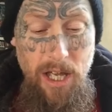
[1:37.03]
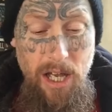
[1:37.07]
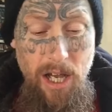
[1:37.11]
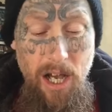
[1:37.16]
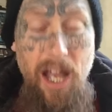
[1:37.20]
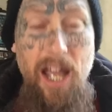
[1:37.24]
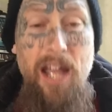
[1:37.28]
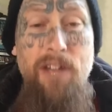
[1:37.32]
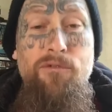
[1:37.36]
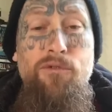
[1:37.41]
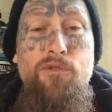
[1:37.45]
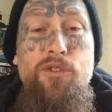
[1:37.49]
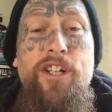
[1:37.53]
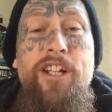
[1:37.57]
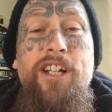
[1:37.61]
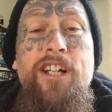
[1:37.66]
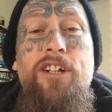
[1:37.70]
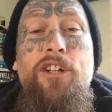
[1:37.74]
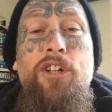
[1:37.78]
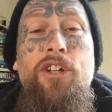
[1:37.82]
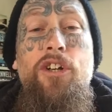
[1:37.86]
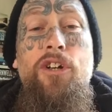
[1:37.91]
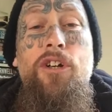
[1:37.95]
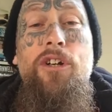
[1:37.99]
I have
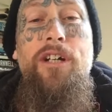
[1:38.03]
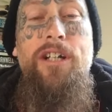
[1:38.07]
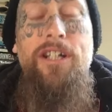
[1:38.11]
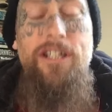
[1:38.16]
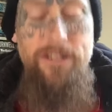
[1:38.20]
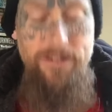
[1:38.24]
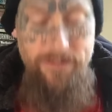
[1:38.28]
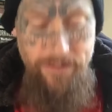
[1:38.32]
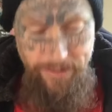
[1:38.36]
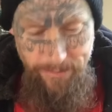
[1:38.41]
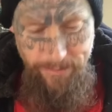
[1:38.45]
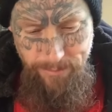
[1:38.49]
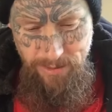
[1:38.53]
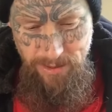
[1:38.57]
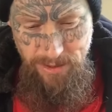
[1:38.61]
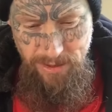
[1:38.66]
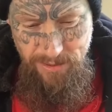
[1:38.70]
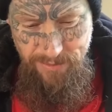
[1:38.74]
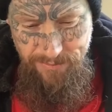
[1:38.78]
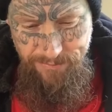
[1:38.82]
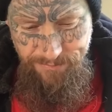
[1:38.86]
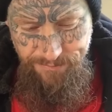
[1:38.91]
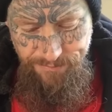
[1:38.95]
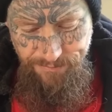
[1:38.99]
reoccurring dreams
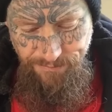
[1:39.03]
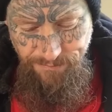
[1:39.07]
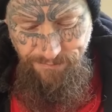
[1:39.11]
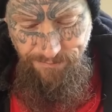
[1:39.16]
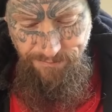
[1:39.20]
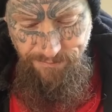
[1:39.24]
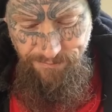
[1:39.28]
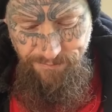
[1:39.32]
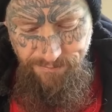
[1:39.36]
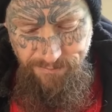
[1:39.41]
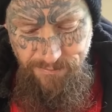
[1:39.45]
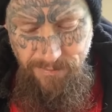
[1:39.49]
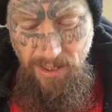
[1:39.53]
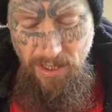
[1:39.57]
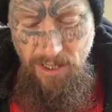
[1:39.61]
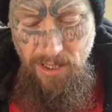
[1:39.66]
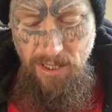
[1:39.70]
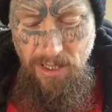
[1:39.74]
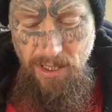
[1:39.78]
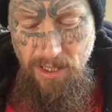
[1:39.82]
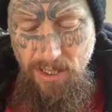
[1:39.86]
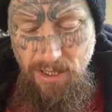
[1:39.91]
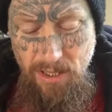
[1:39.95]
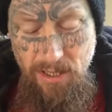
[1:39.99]

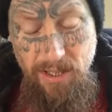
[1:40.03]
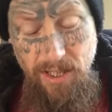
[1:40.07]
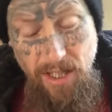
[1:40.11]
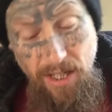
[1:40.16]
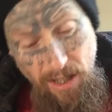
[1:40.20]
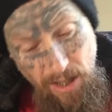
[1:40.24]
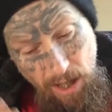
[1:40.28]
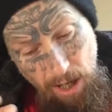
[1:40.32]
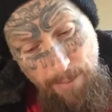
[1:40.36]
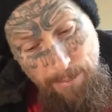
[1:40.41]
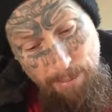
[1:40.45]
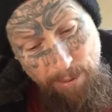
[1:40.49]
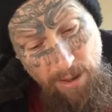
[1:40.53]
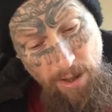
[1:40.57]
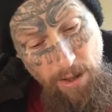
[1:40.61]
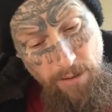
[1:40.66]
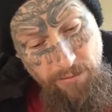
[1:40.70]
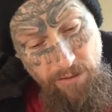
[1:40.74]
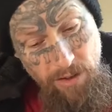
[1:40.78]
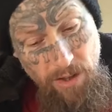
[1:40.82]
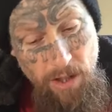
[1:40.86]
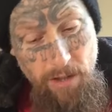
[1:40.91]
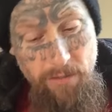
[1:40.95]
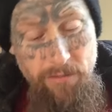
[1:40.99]
that happen
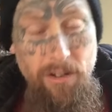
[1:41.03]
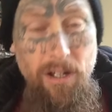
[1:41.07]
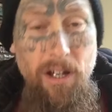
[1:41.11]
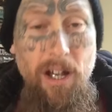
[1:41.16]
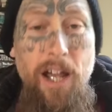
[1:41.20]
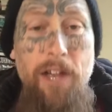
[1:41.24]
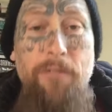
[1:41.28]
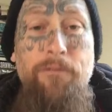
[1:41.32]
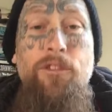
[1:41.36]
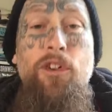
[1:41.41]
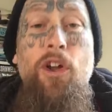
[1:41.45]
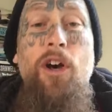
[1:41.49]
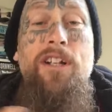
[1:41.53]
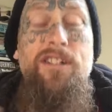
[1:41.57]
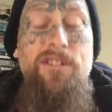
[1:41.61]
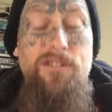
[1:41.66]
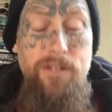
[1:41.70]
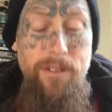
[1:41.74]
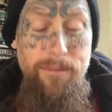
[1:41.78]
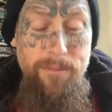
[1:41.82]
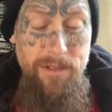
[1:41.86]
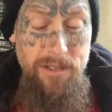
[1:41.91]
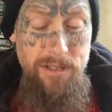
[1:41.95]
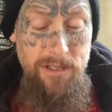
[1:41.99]
over and over. I have night
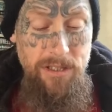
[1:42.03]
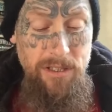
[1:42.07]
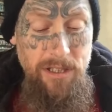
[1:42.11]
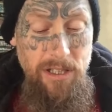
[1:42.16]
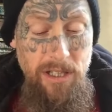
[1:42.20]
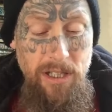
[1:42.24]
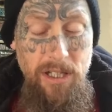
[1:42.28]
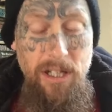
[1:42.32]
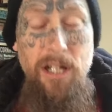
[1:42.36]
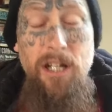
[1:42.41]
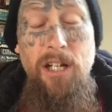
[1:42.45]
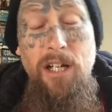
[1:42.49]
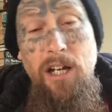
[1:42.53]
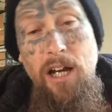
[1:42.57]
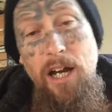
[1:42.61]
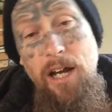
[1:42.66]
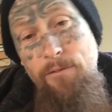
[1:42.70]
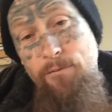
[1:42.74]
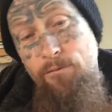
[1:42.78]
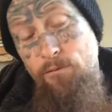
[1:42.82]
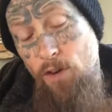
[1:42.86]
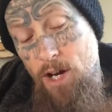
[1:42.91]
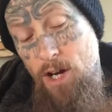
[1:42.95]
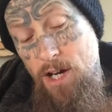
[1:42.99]
tremors, I
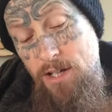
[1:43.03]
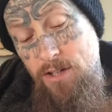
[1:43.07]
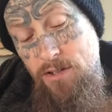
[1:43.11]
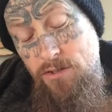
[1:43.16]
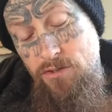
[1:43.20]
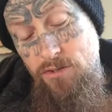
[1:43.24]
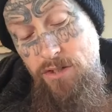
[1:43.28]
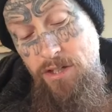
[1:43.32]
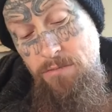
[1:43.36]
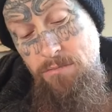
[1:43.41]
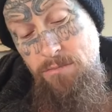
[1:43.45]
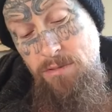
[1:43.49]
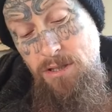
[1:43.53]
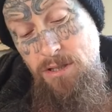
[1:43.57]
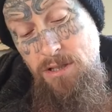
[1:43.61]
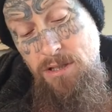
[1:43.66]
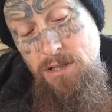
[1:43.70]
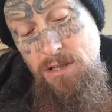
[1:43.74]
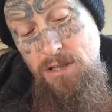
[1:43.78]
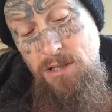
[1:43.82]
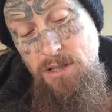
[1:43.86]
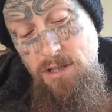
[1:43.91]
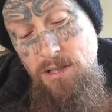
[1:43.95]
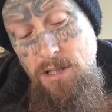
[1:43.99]
have violent dreams,
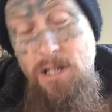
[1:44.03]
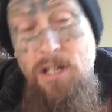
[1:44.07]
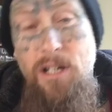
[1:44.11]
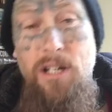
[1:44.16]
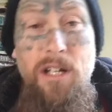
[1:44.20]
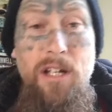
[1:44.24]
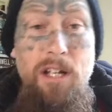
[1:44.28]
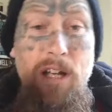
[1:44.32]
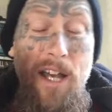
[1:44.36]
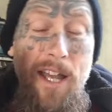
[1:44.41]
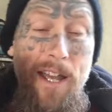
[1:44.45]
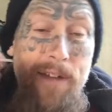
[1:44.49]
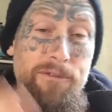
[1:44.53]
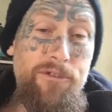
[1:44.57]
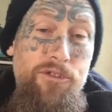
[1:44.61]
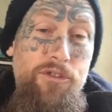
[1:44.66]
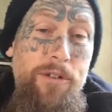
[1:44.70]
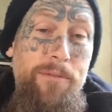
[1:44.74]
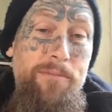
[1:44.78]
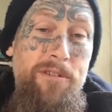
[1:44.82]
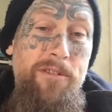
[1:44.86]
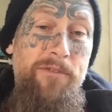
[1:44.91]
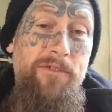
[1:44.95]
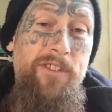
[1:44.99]
I have
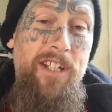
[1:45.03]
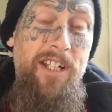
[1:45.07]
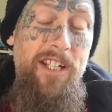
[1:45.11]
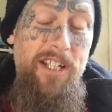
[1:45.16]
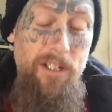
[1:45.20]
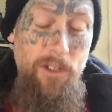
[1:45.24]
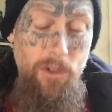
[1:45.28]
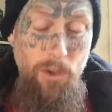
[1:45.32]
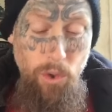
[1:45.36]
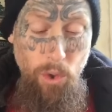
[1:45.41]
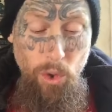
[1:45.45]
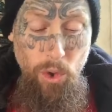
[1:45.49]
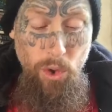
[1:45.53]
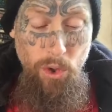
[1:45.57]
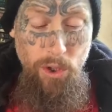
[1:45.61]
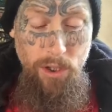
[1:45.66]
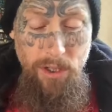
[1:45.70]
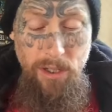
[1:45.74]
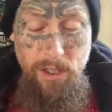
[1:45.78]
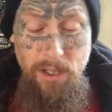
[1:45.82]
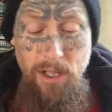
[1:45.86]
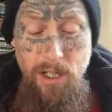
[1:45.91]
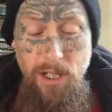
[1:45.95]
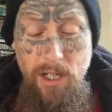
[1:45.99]
dreams of getting caught,
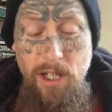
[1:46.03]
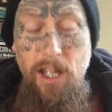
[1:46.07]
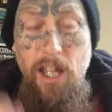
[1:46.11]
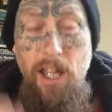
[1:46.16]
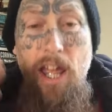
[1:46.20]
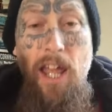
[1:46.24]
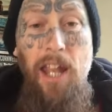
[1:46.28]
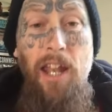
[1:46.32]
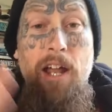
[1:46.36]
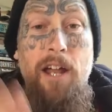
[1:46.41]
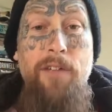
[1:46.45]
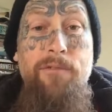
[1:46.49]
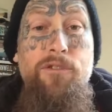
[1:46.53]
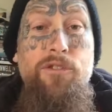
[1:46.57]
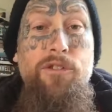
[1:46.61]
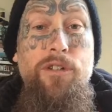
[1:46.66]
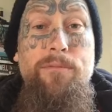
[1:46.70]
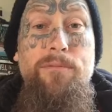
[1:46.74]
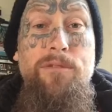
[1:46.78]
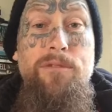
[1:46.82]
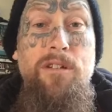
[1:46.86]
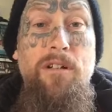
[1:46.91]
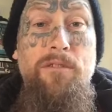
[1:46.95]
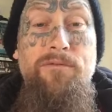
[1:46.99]
and I have
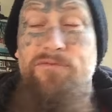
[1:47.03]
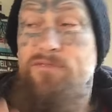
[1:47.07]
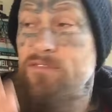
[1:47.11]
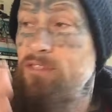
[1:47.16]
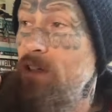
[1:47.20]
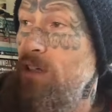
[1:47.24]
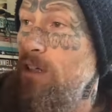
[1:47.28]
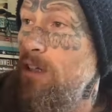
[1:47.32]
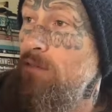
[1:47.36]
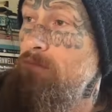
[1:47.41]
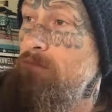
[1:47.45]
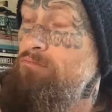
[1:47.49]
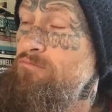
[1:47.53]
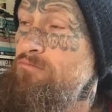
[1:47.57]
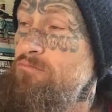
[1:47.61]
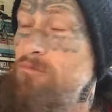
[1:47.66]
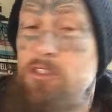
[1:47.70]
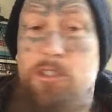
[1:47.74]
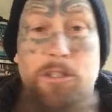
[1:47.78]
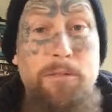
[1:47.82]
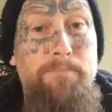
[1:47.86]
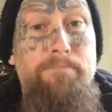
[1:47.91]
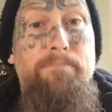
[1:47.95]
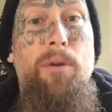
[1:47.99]
dreams of
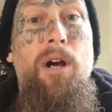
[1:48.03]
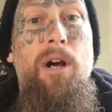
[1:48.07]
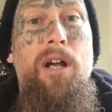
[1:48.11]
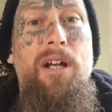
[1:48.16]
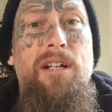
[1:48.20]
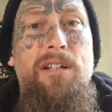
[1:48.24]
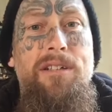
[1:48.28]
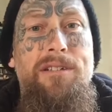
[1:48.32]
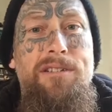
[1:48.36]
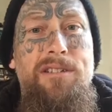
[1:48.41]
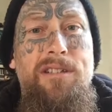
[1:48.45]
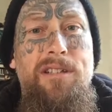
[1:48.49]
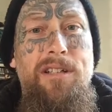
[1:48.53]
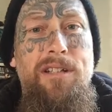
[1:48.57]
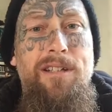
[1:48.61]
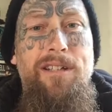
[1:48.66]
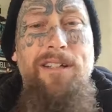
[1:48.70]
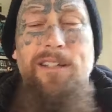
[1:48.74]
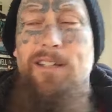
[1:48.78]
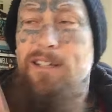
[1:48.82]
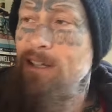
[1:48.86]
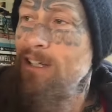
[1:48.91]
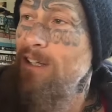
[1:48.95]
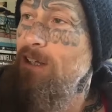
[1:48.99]
spiders,
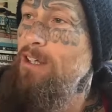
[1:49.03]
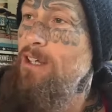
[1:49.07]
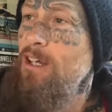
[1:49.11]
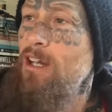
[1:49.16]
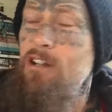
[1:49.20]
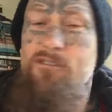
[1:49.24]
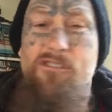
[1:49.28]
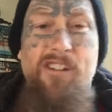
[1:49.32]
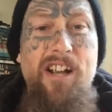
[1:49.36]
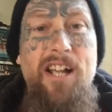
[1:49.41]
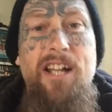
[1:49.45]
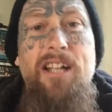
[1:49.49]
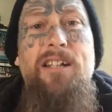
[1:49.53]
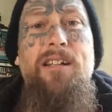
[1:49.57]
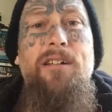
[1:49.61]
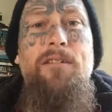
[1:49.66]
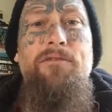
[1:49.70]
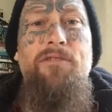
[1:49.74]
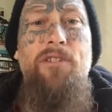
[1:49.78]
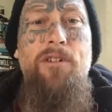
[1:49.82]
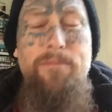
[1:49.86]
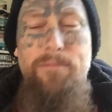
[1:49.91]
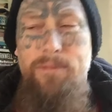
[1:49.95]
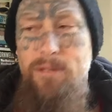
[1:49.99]

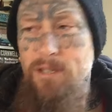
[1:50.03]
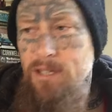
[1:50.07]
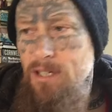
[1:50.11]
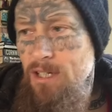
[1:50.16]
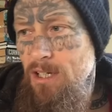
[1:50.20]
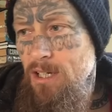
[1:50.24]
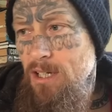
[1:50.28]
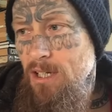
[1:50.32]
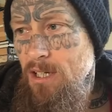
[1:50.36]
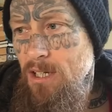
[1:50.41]
arachnophobia.